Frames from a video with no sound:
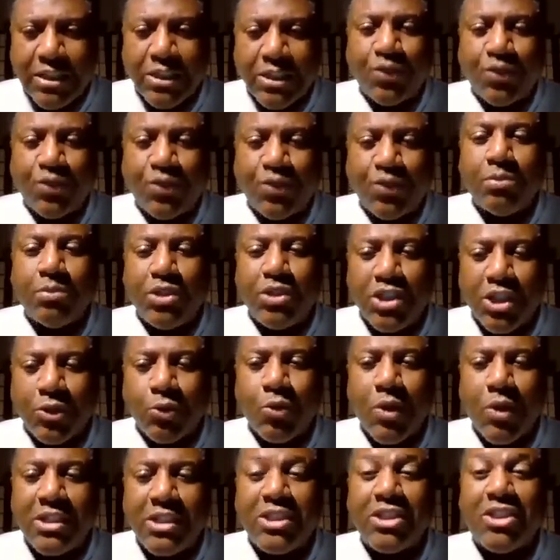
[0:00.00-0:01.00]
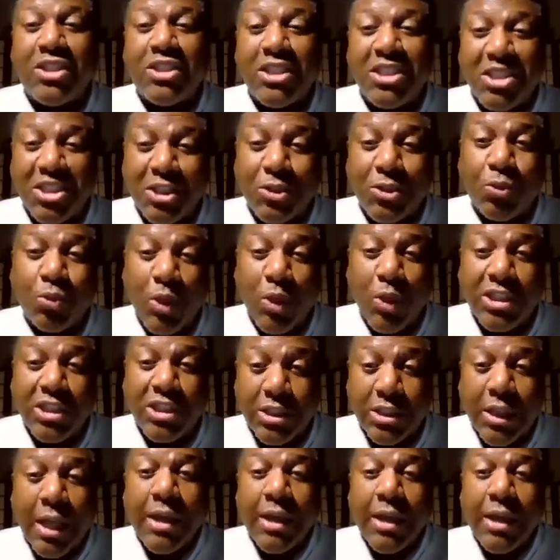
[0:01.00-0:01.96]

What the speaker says: from generation to generation.